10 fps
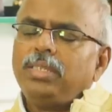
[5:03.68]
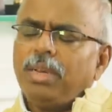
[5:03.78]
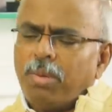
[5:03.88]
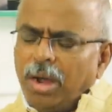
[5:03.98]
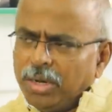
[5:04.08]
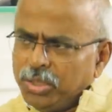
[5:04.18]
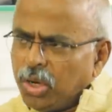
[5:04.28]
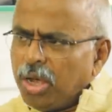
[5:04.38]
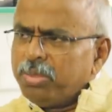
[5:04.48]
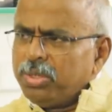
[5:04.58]
Some odd
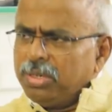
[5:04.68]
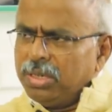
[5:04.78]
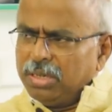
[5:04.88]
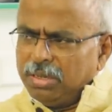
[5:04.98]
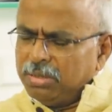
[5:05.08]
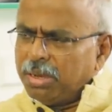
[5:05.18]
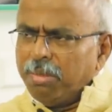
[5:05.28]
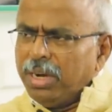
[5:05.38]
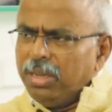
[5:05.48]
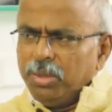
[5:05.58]
jobs
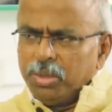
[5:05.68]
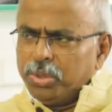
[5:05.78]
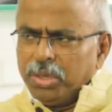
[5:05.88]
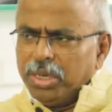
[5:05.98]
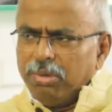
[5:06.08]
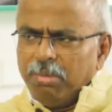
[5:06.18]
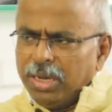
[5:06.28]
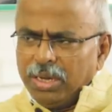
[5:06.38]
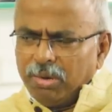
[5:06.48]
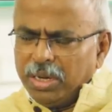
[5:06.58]
somebody used to give
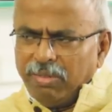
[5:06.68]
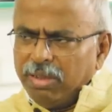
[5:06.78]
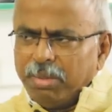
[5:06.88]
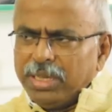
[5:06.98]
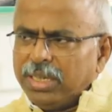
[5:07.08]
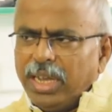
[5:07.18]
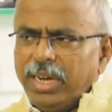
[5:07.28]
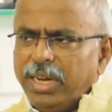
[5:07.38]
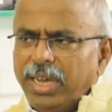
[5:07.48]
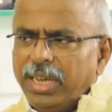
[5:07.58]
me and 25
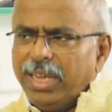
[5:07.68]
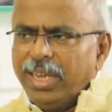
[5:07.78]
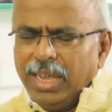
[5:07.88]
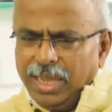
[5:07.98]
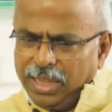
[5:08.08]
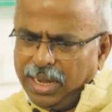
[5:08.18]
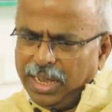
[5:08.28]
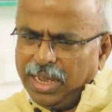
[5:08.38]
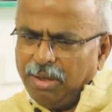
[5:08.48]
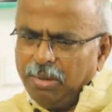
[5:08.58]
paisa a day.
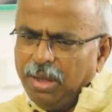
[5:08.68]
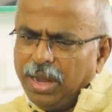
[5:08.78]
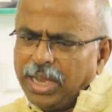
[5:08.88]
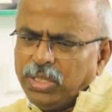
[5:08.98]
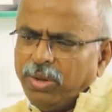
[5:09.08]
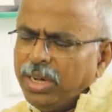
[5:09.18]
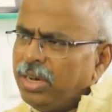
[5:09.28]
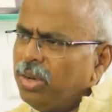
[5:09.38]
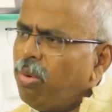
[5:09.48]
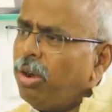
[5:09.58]
Then I have
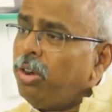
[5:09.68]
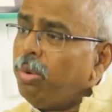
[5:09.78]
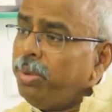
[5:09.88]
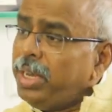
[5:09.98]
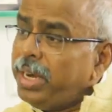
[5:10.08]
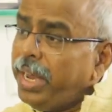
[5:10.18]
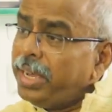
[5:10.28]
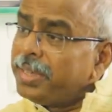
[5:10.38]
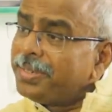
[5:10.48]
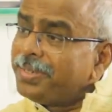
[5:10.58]
graduated to 1 rupee a
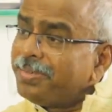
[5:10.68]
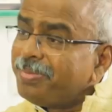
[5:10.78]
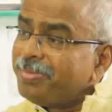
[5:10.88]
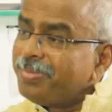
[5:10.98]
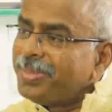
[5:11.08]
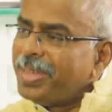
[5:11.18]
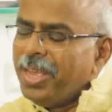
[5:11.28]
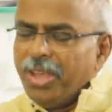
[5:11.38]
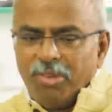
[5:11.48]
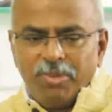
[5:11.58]
day.
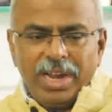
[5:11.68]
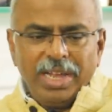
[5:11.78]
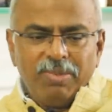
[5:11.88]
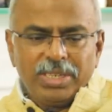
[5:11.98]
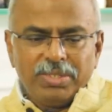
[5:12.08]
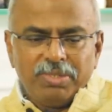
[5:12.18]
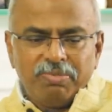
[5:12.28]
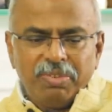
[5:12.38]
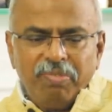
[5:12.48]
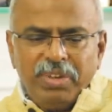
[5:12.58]
When I was
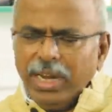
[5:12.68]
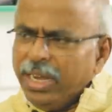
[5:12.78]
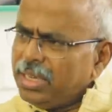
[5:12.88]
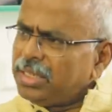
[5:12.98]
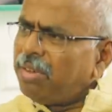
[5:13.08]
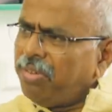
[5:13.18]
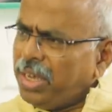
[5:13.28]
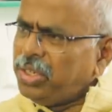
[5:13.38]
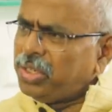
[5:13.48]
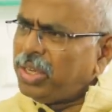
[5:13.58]
15 years of
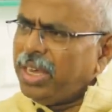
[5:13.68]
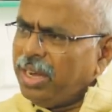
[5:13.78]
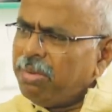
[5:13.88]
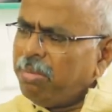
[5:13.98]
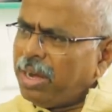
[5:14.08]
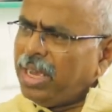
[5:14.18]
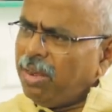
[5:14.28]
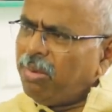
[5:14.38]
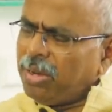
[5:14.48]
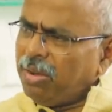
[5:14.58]
age, I remember I
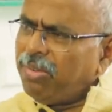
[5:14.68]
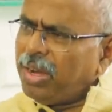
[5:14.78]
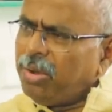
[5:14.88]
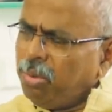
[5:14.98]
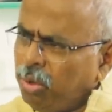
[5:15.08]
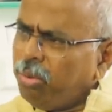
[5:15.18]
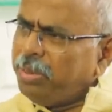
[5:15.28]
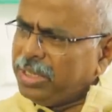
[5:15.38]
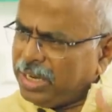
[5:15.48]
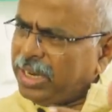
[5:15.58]
have worked for 2
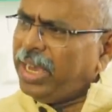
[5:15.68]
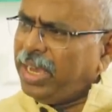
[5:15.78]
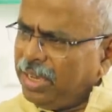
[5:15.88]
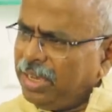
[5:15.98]
rupees a day